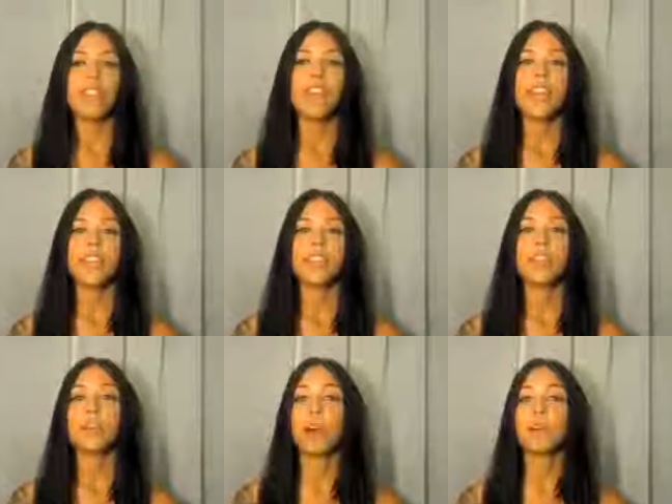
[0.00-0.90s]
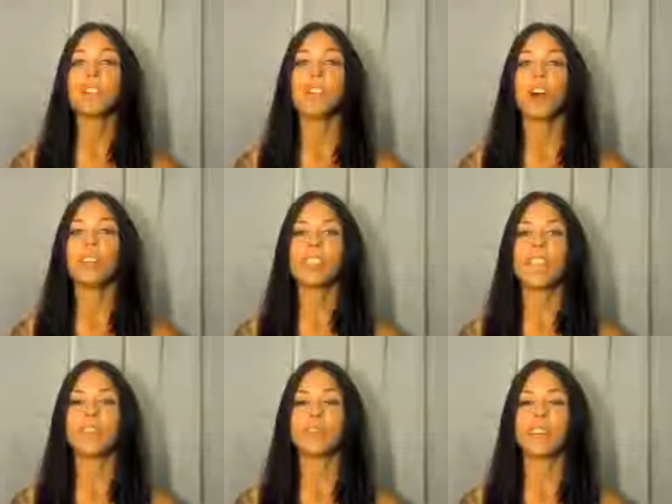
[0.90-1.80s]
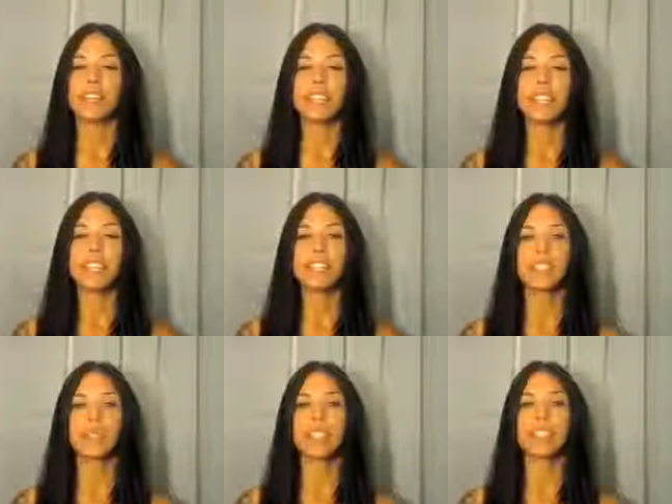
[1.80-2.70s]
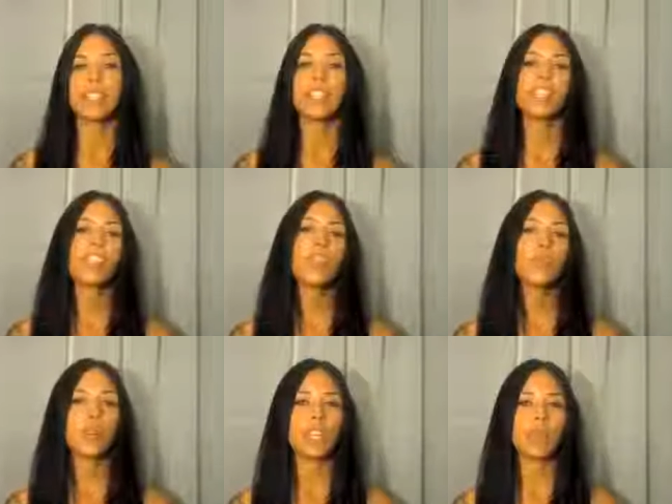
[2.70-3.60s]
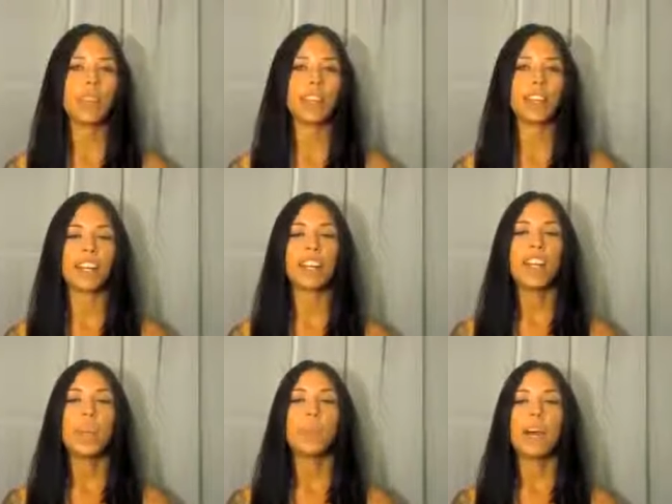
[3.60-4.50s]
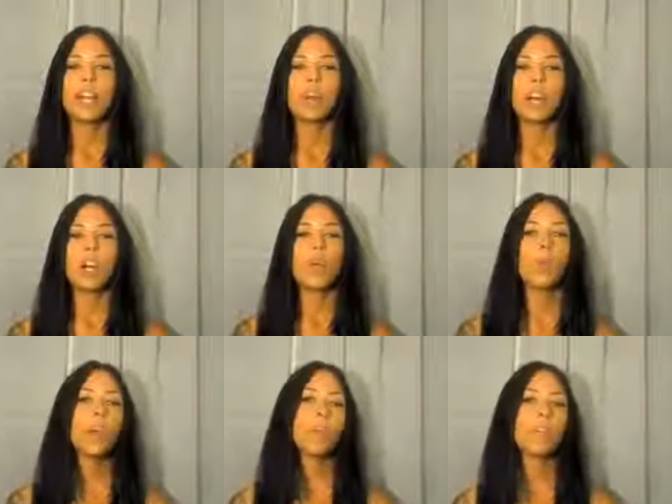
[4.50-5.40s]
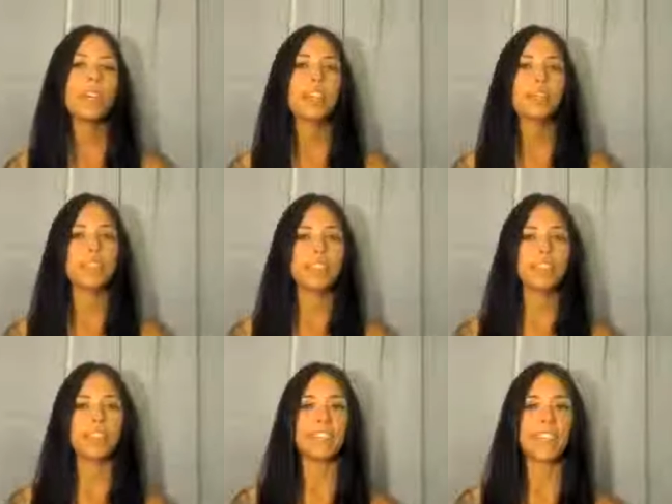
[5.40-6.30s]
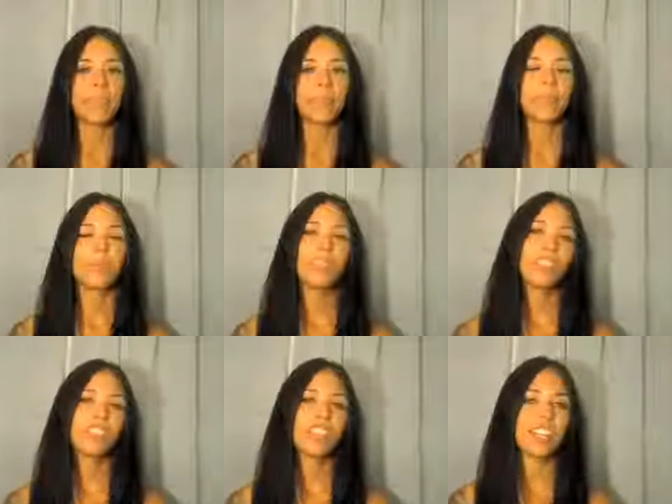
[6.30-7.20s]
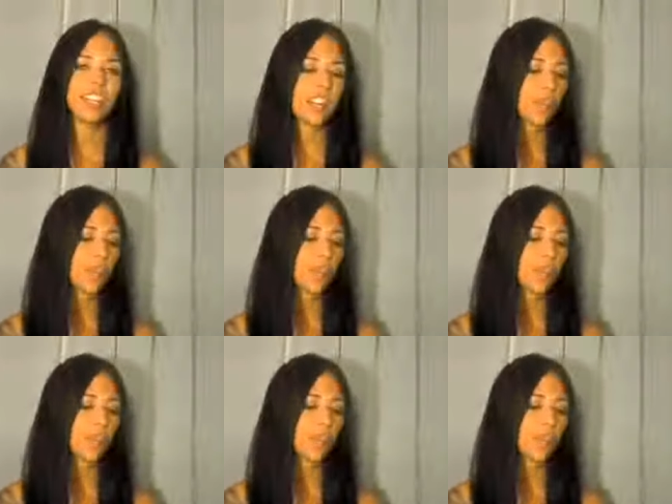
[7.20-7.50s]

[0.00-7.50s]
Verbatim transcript: Then he posts all 10 fascinating stories in his own witty manner by about 1 p.m. Pacific time. Let's check it